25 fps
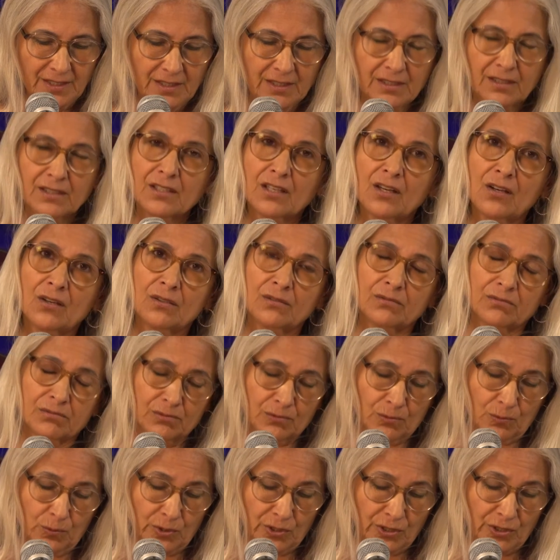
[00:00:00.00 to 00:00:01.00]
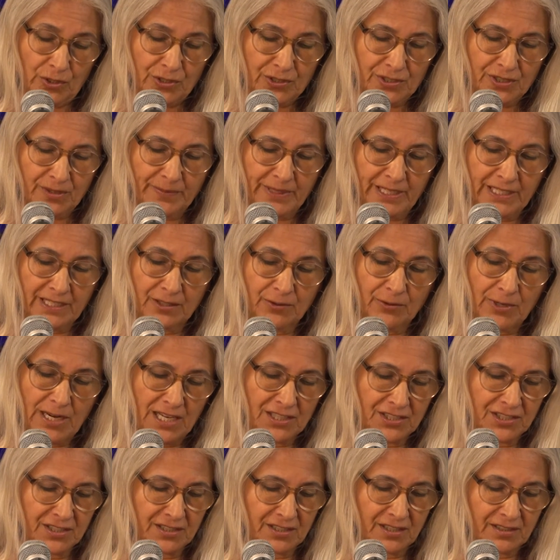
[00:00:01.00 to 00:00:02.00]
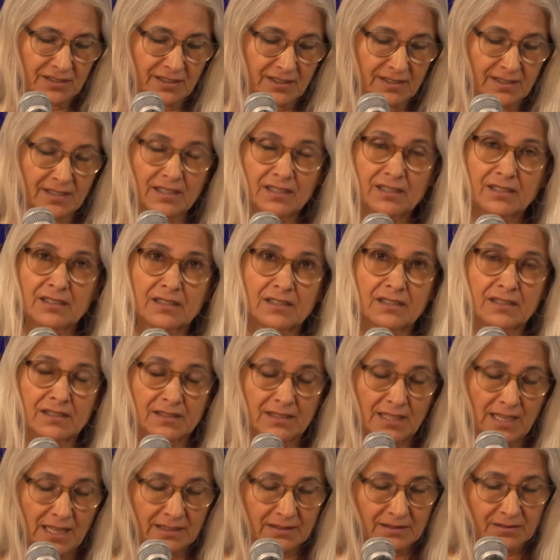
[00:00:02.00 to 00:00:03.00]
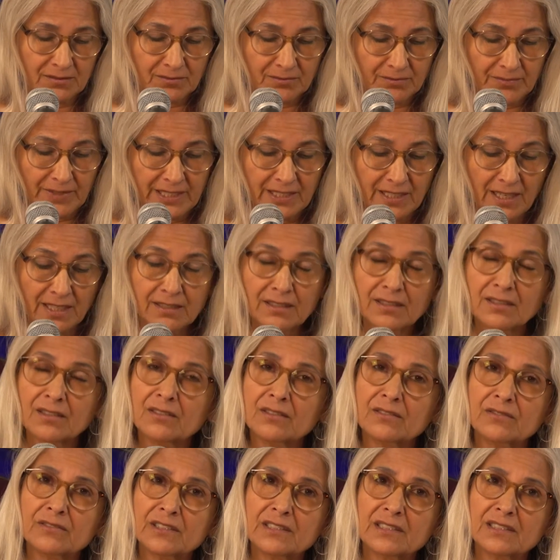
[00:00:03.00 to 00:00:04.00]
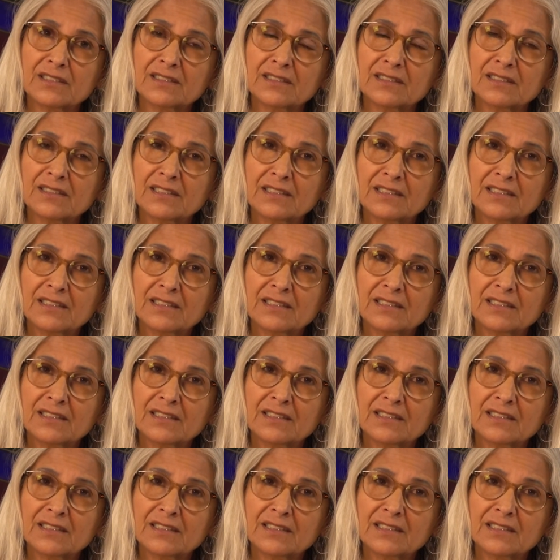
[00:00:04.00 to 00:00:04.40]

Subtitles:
So we're going to make irrational decisions that may not serve us.